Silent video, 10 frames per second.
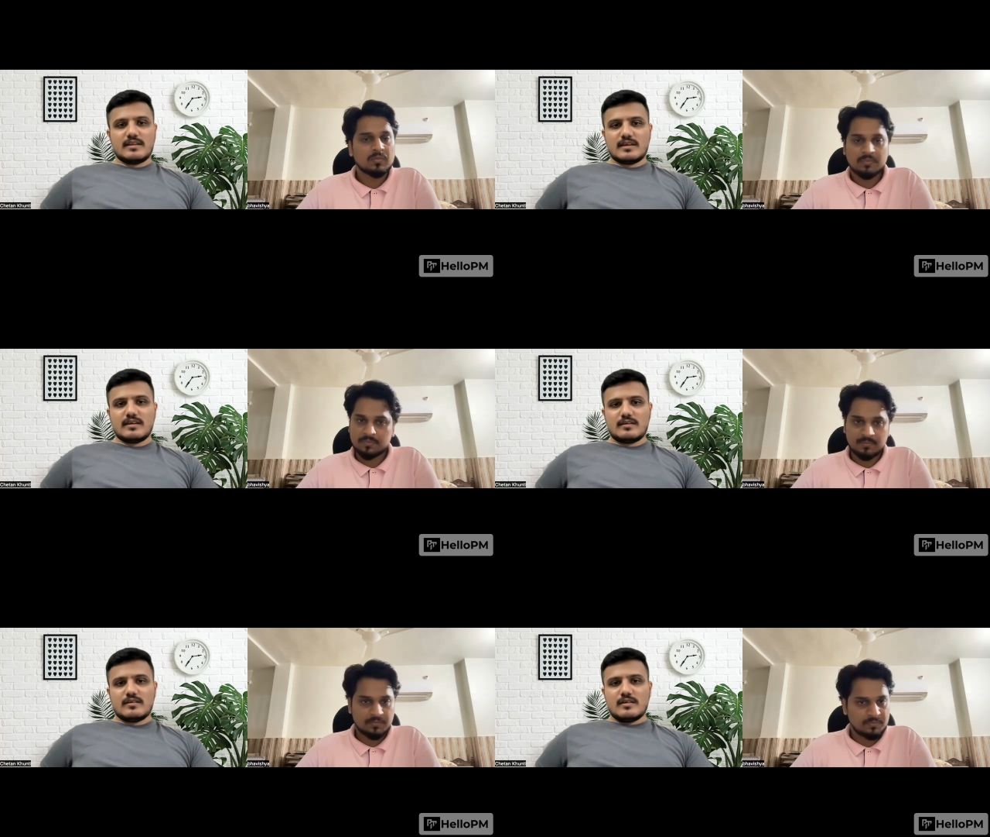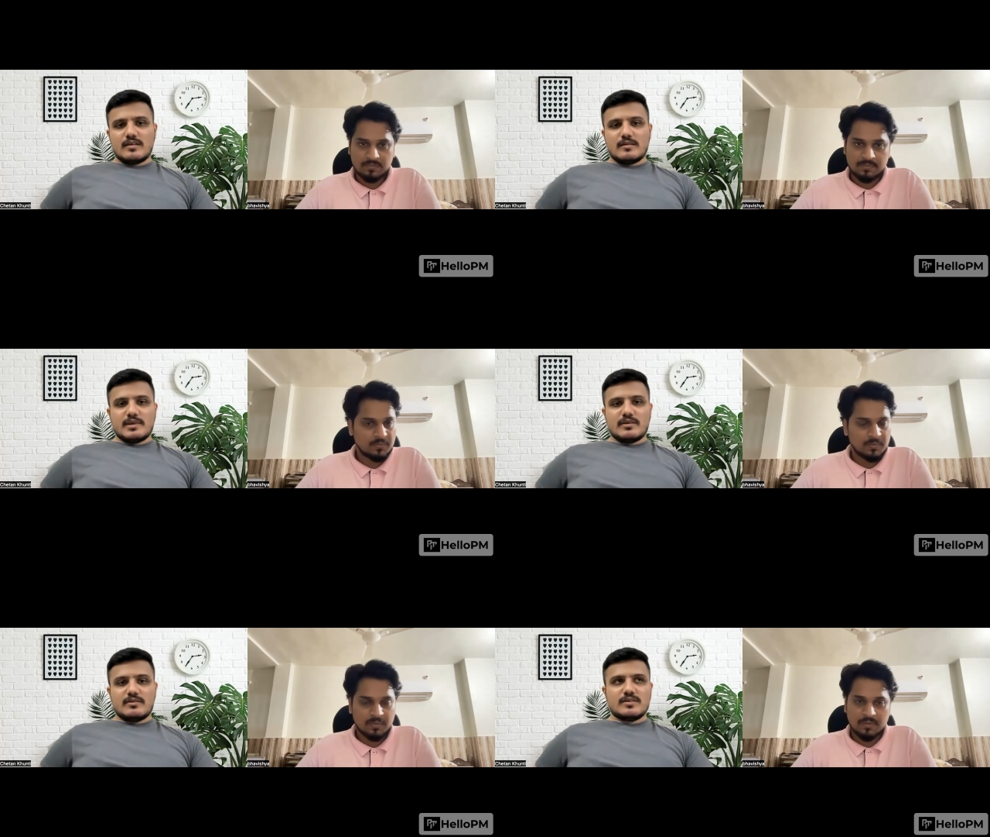Speaker 1: thing,
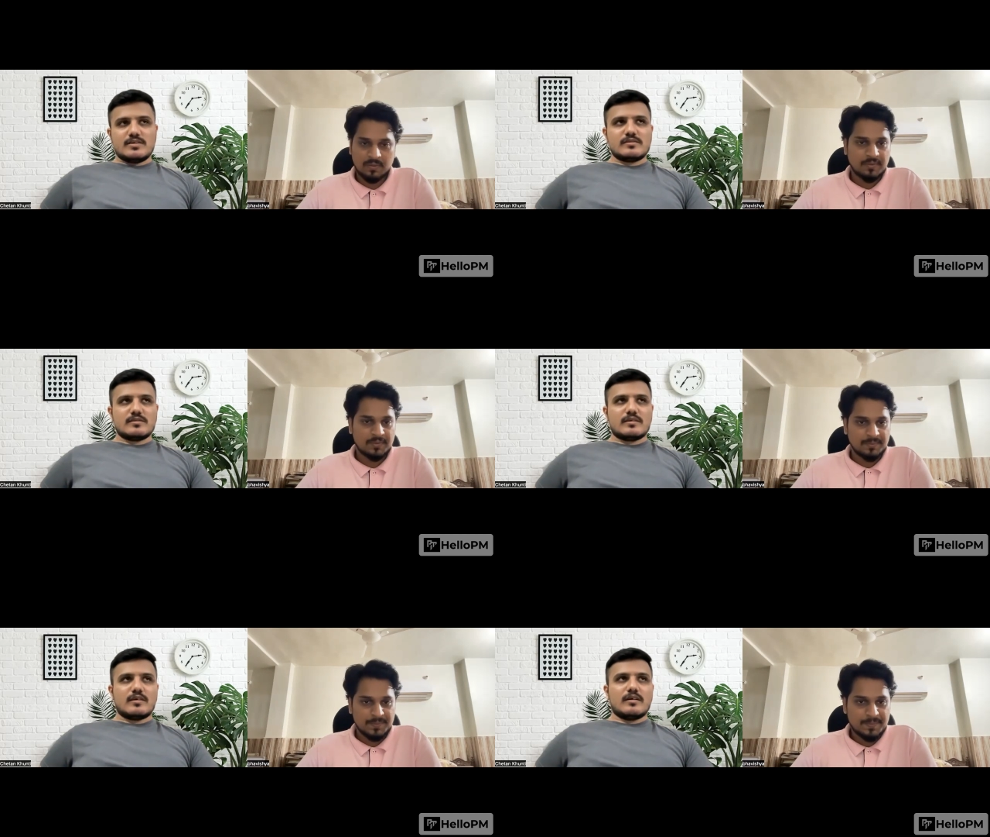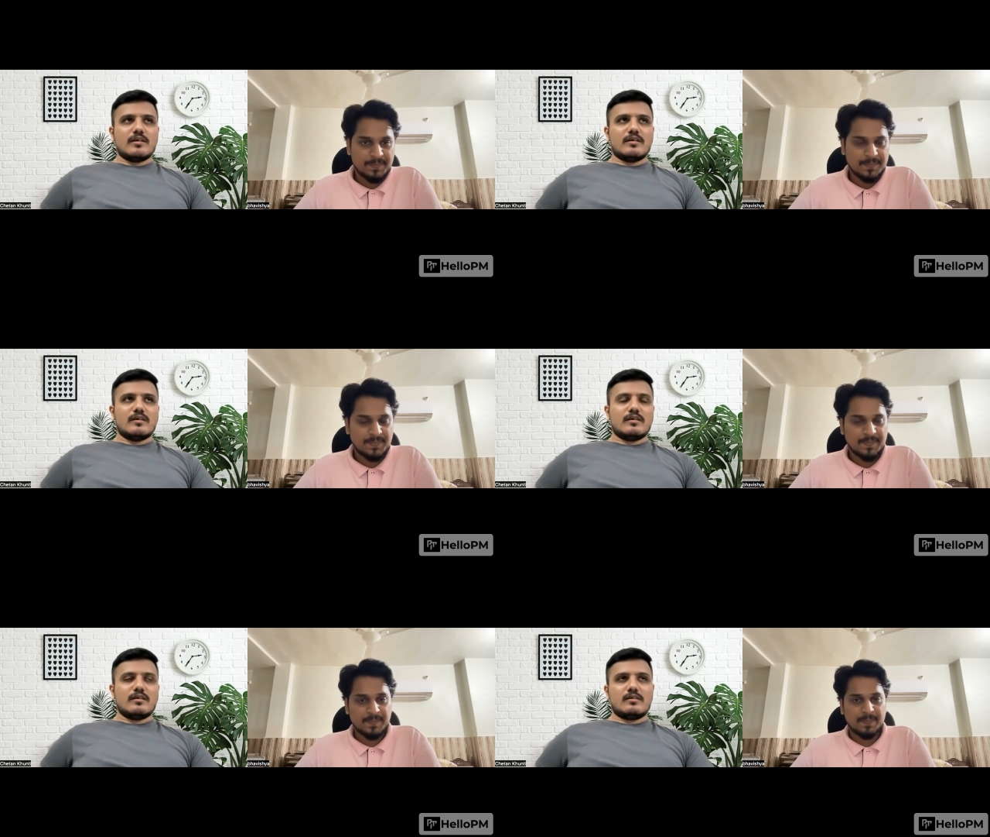because
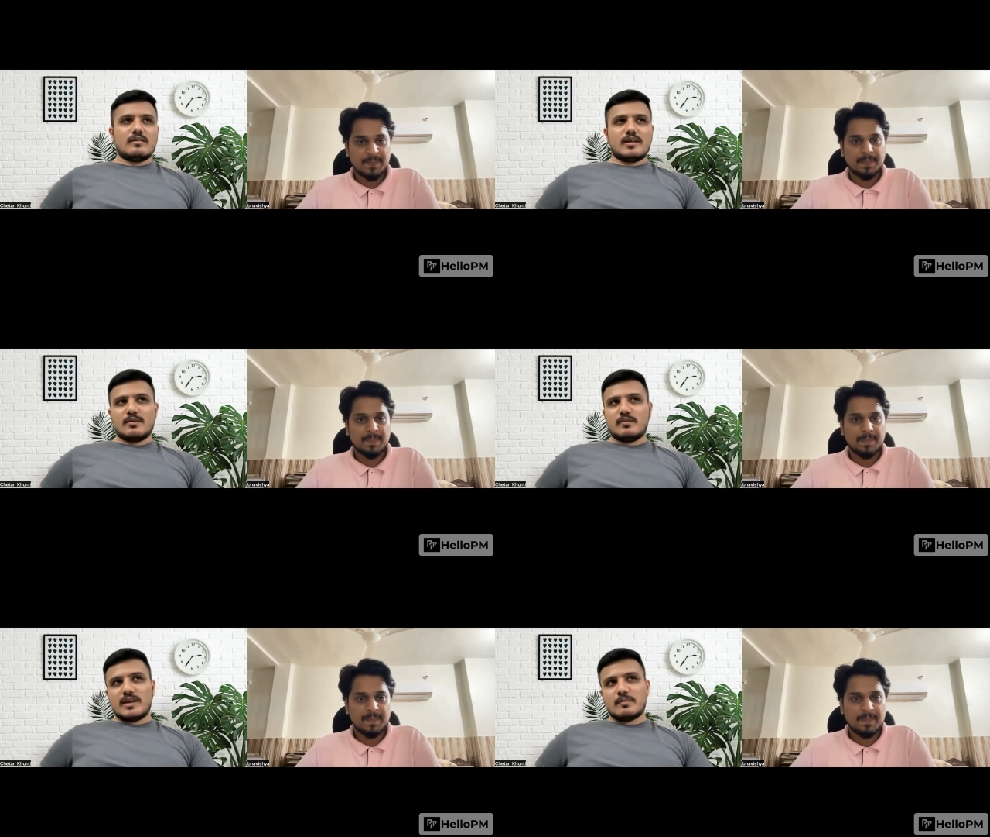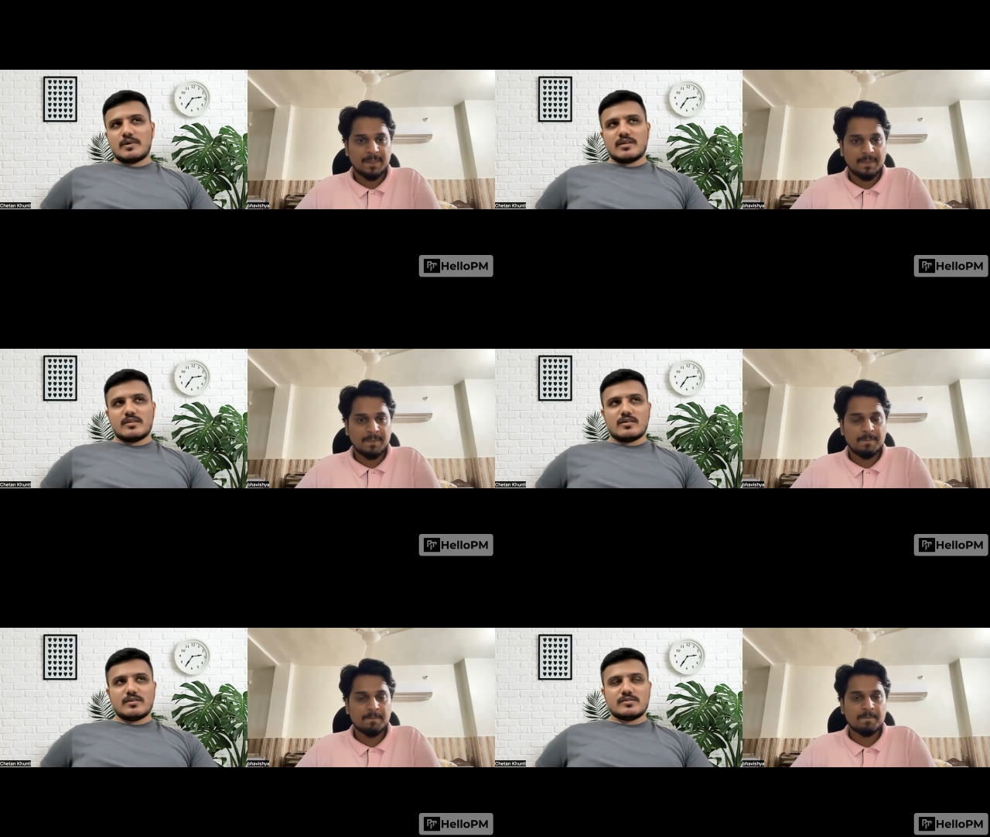uh, in a, in a month
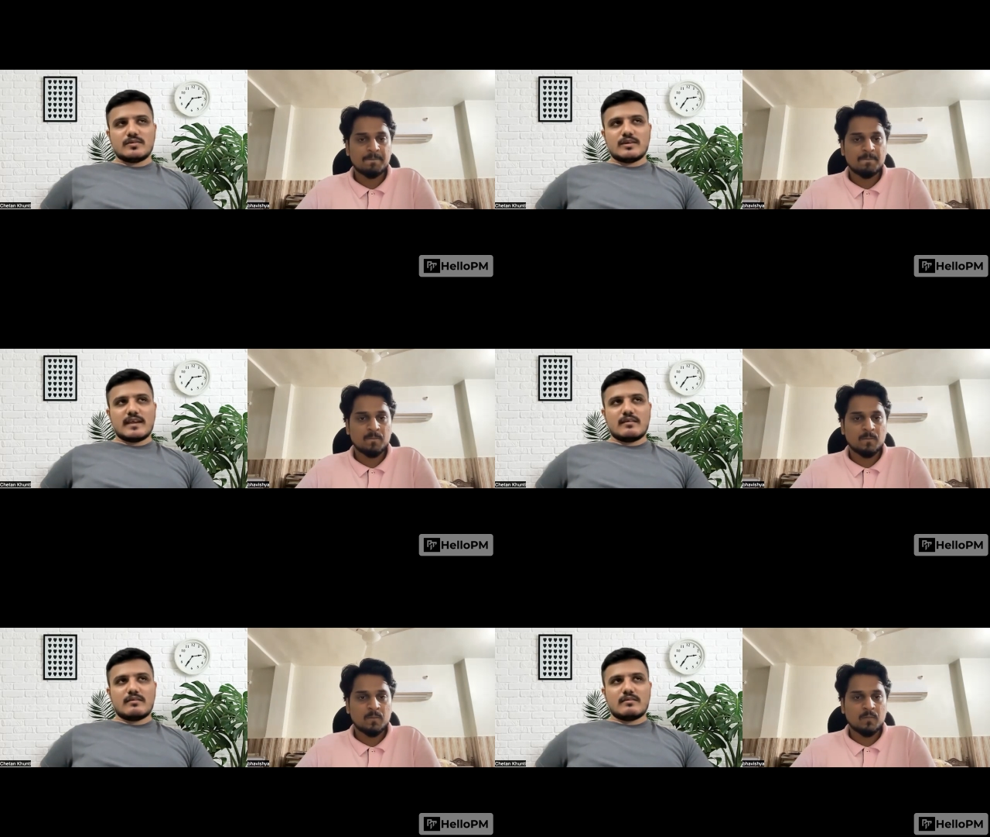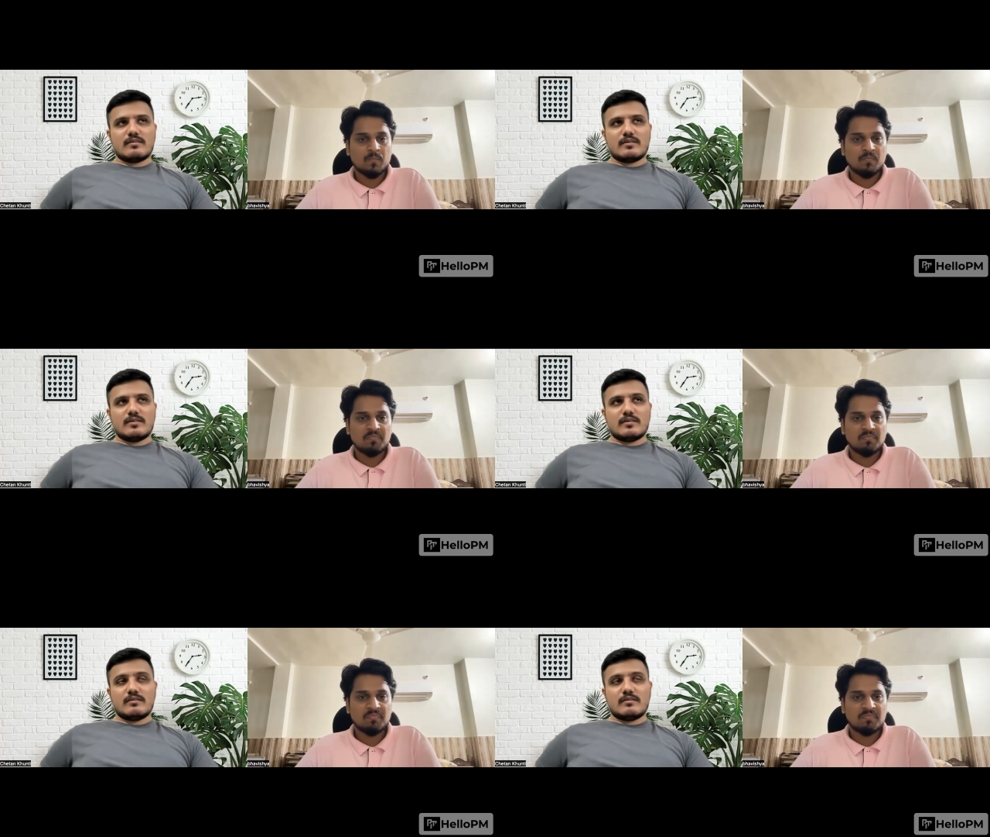or so, like,
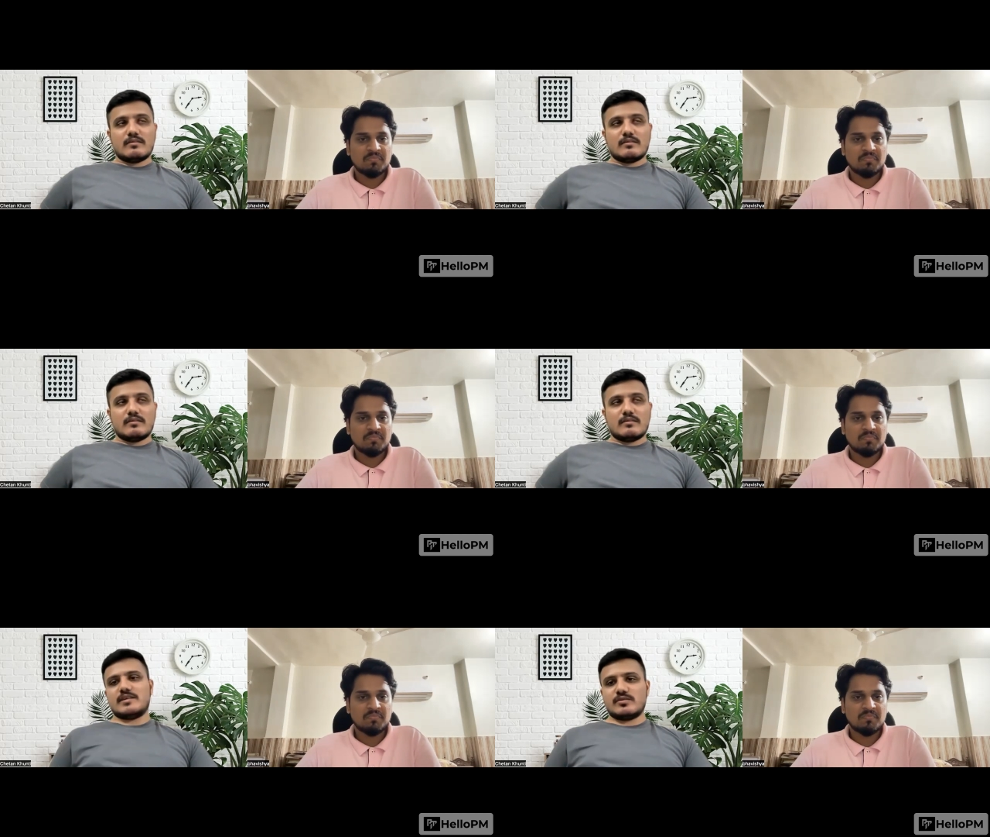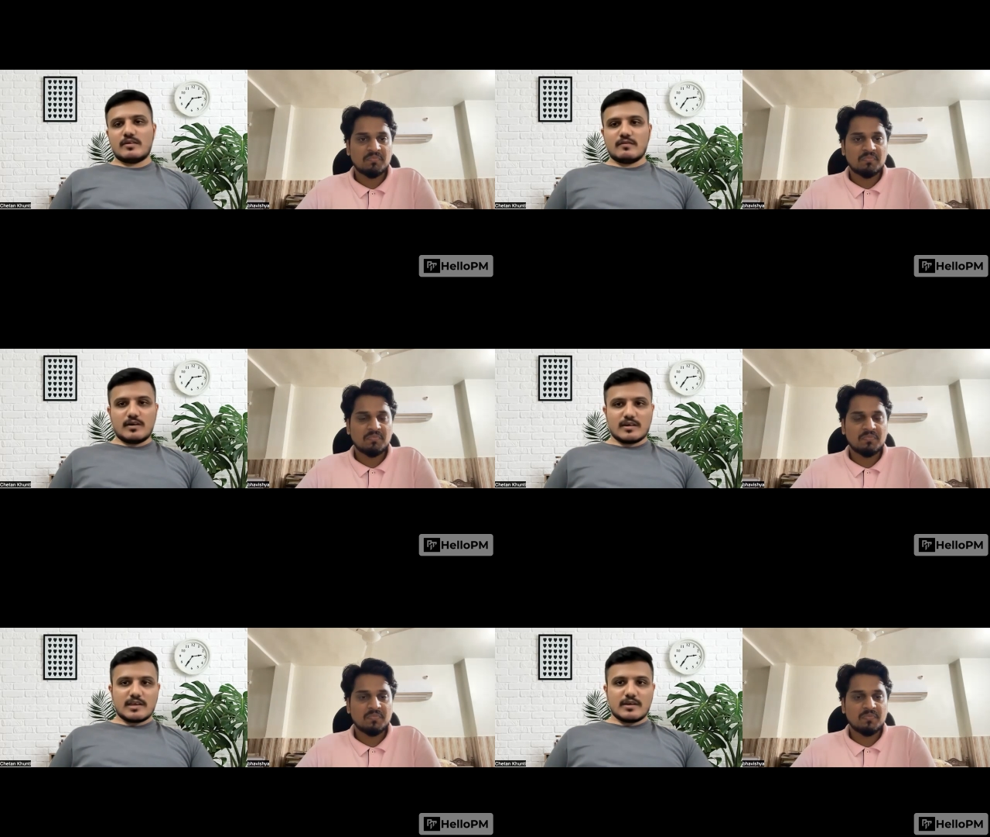see, as you are
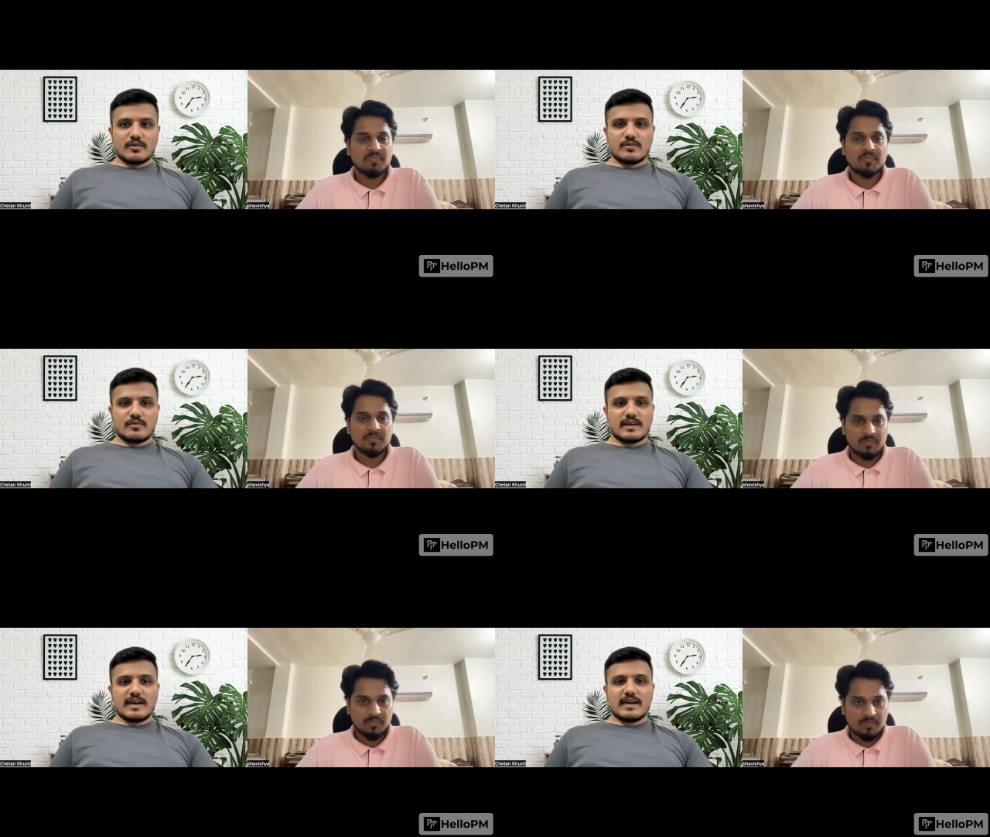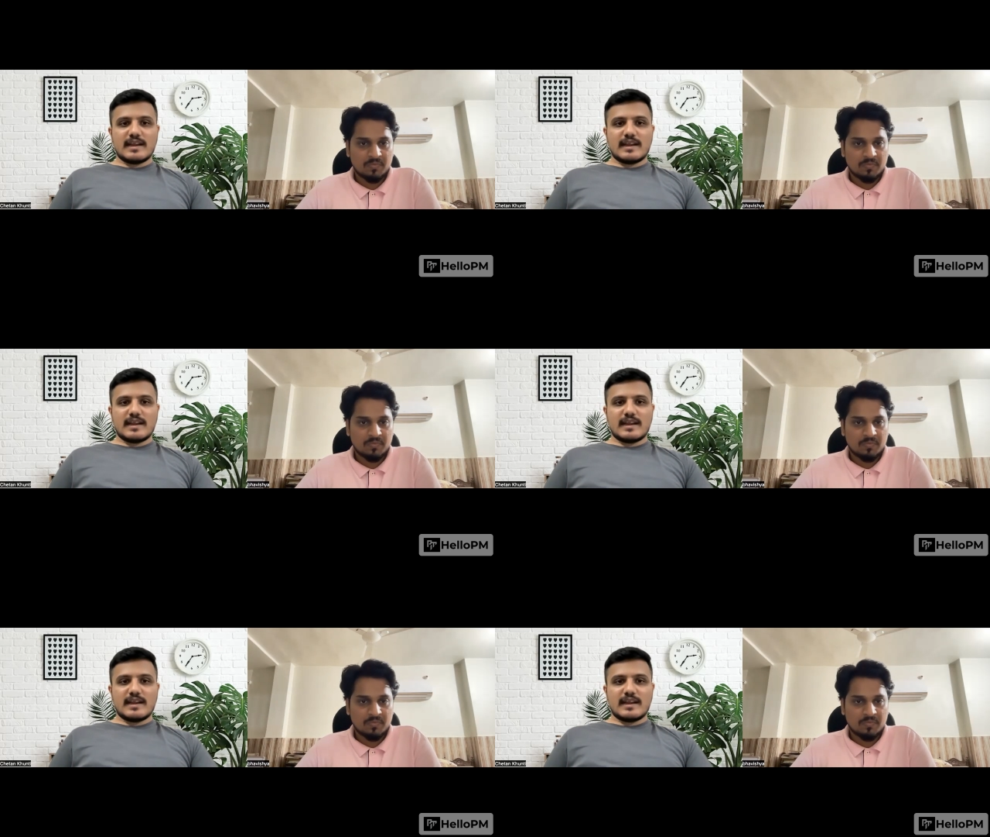working, you don't get